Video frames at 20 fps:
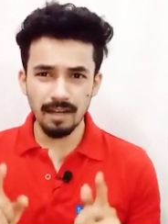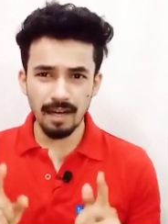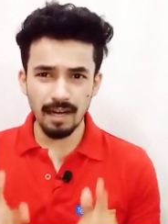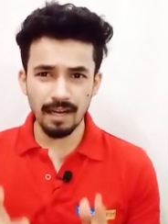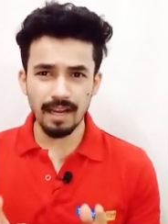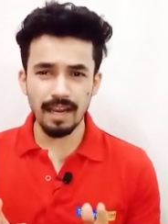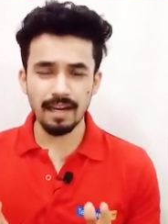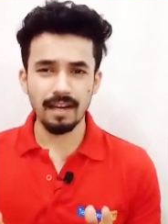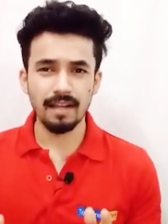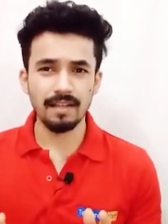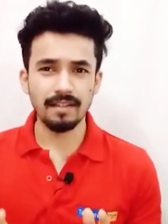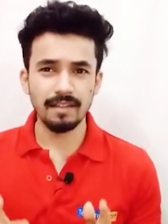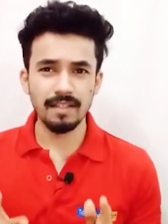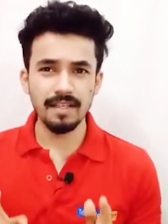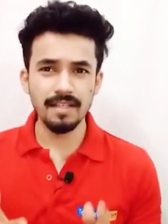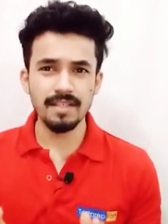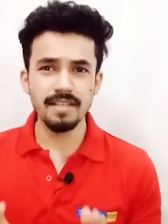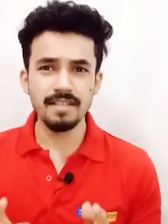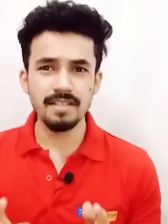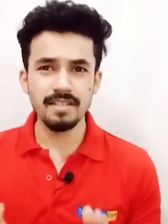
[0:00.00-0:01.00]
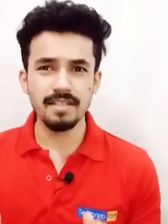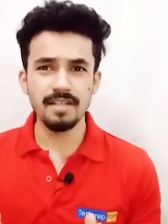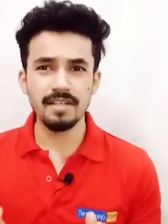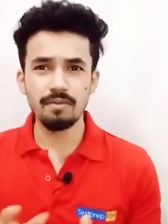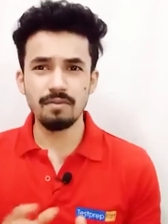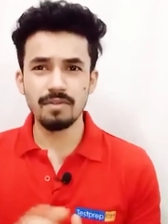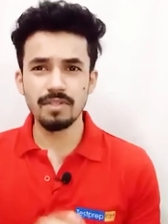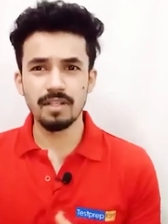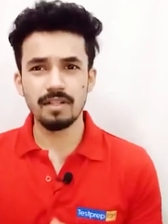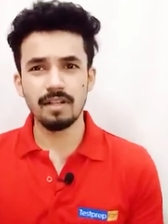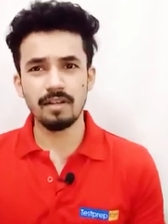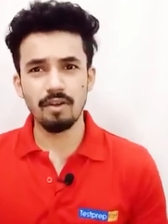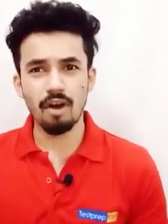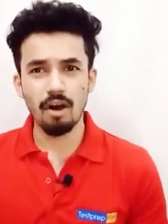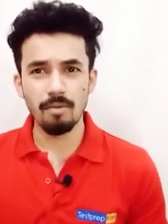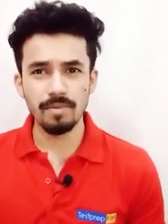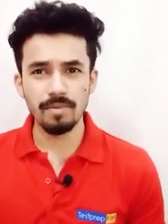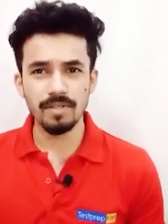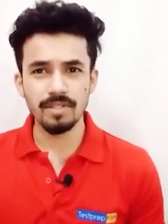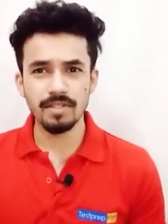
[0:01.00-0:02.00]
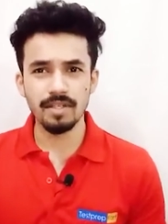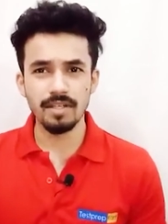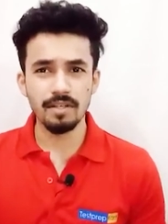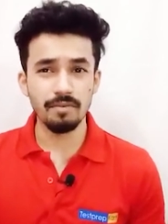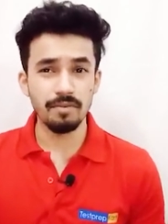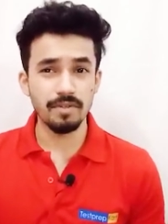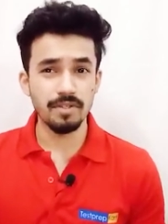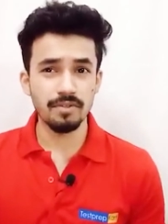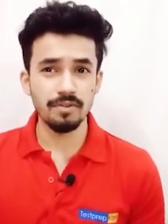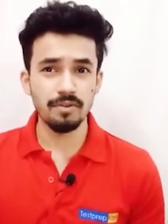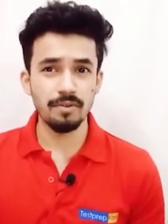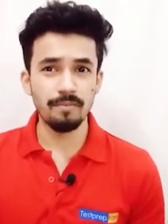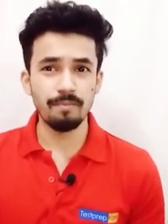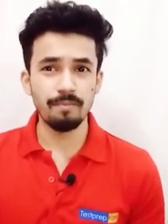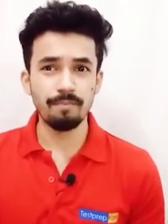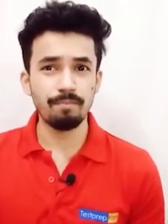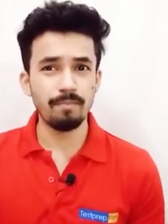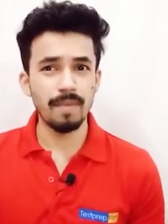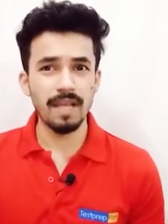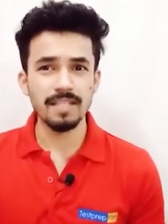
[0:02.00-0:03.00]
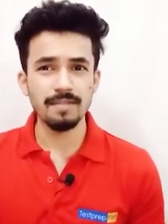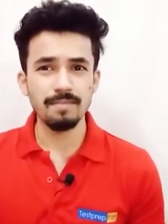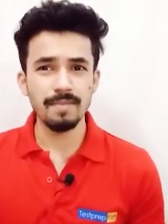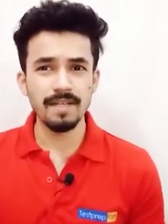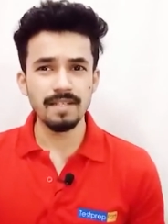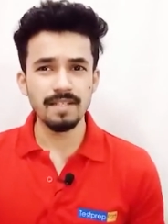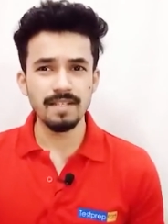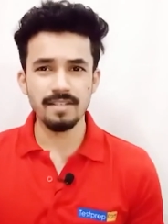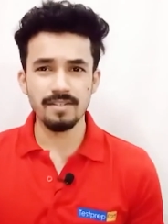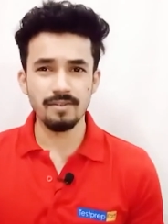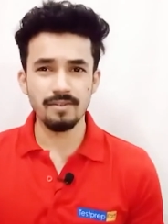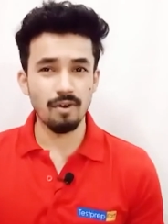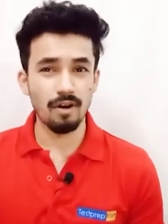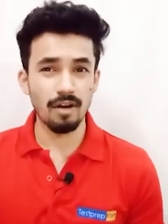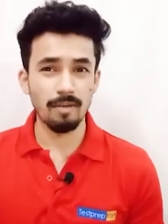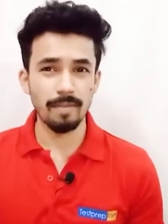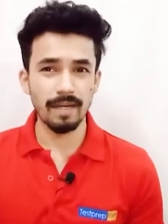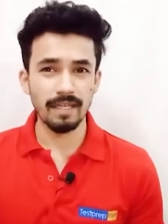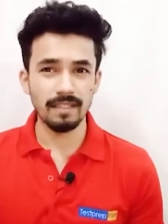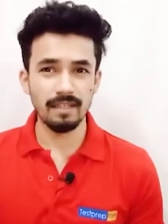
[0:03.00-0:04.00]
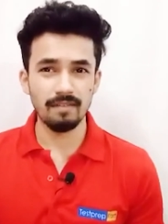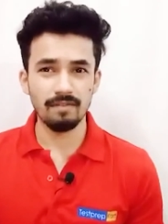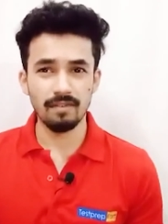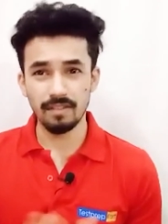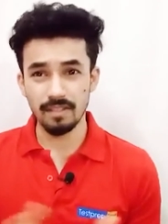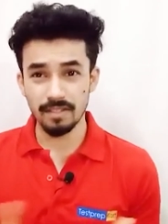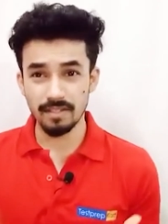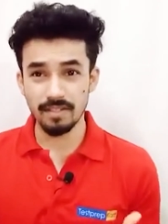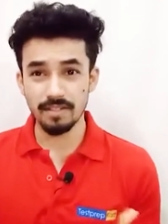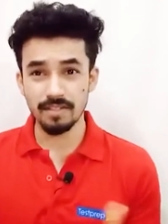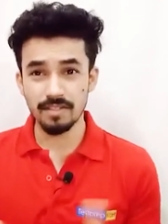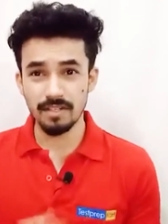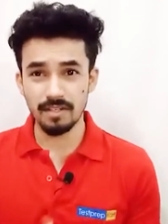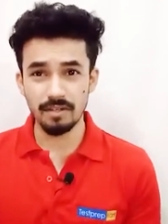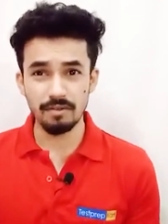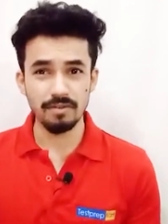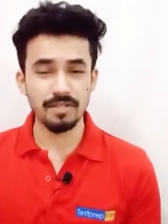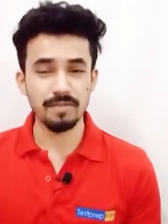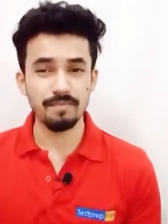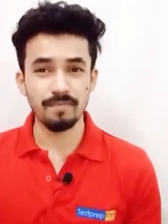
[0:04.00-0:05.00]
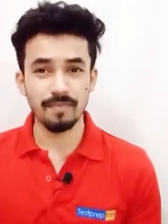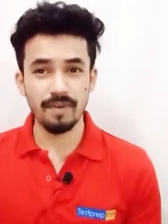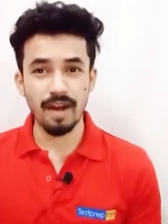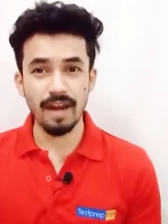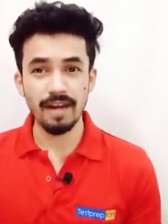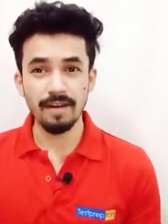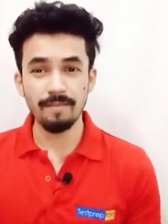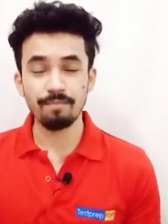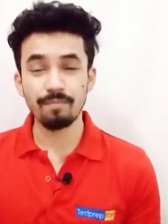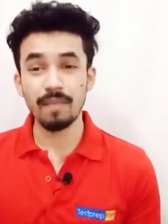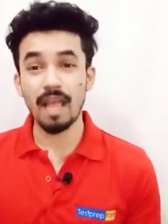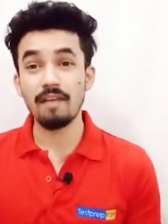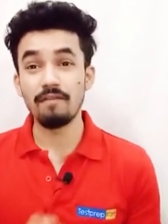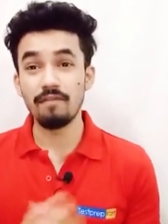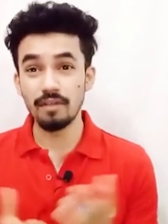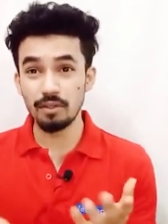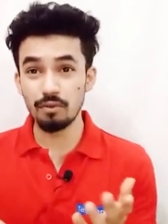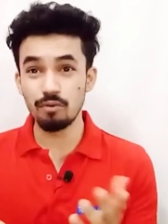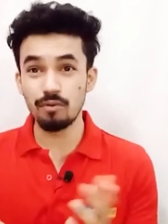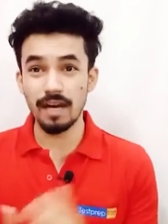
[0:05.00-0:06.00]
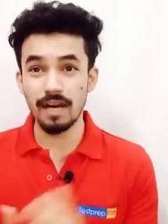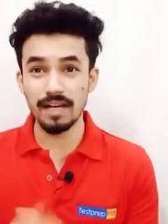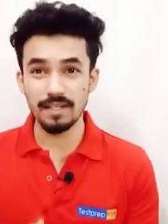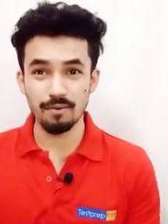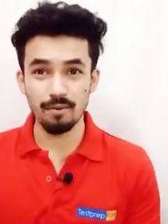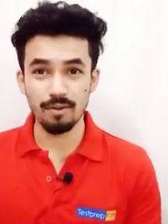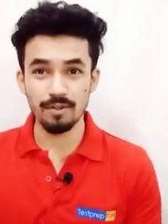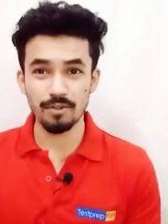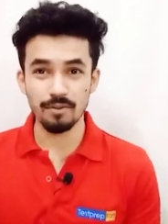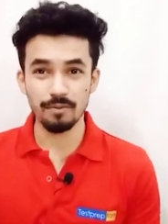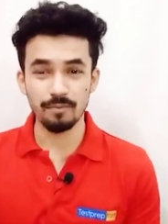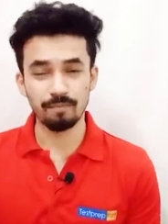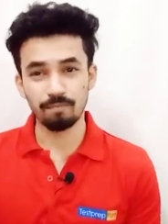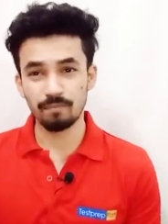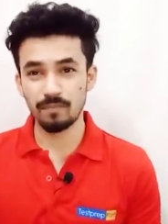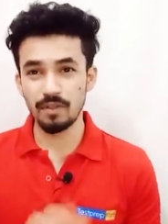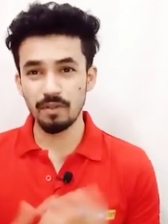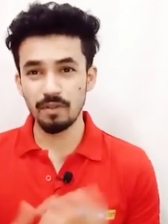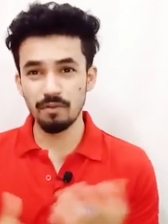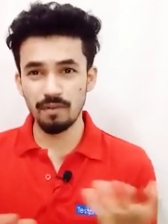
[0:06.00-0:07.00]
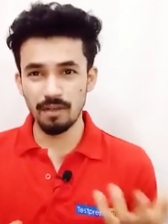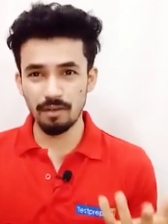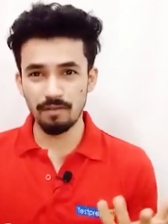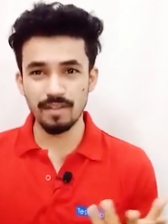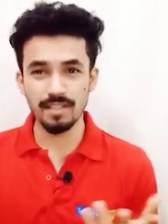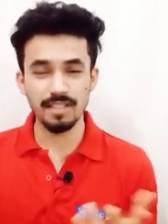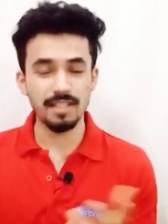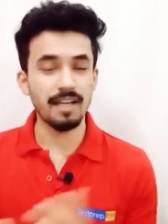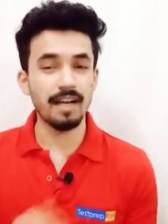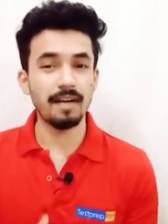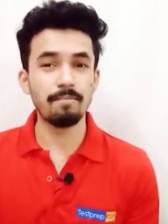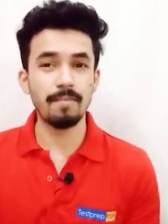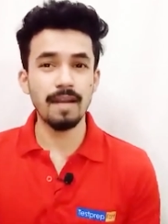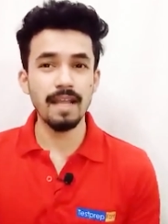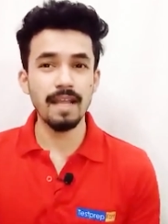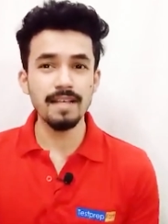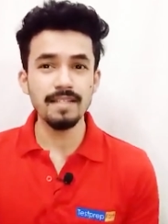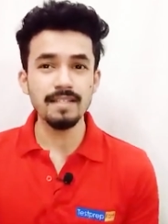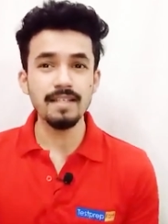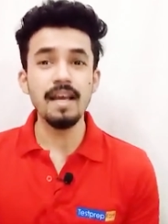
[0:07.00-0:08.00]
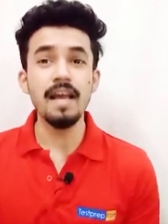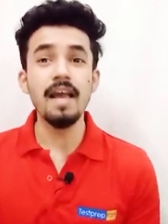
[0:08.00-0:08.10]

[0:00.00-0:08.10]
again these institutes are the top institutes so placements is not a big deal for these institutes right and for you guys also you will obviously get placed